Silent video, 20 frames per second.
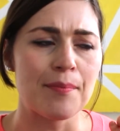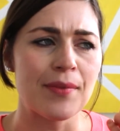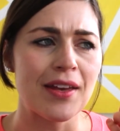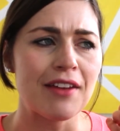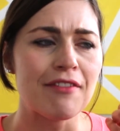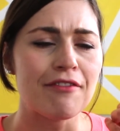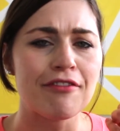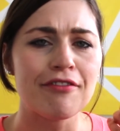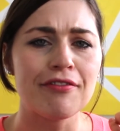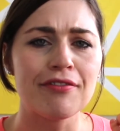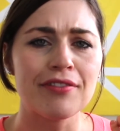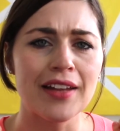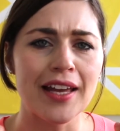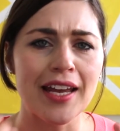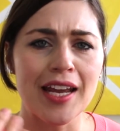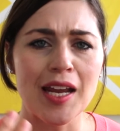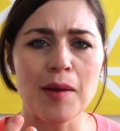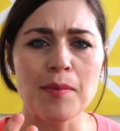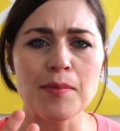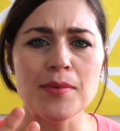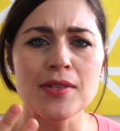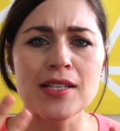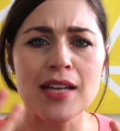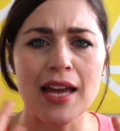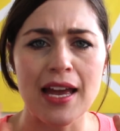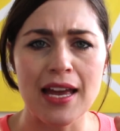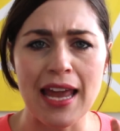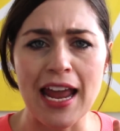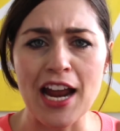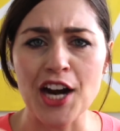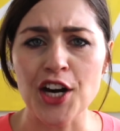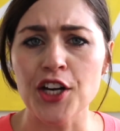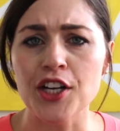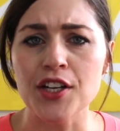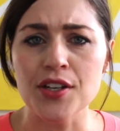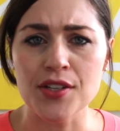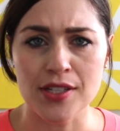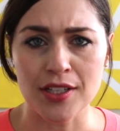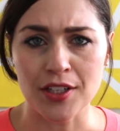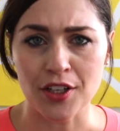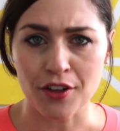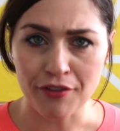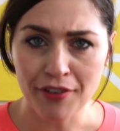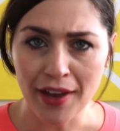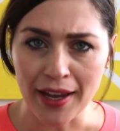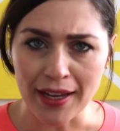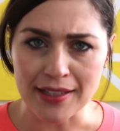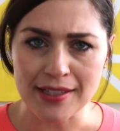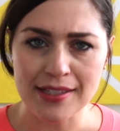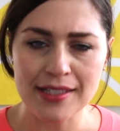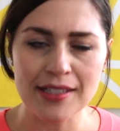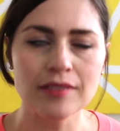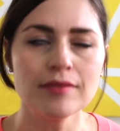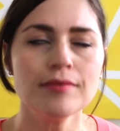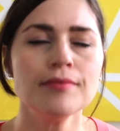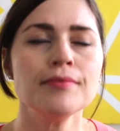inflamed areas in your face.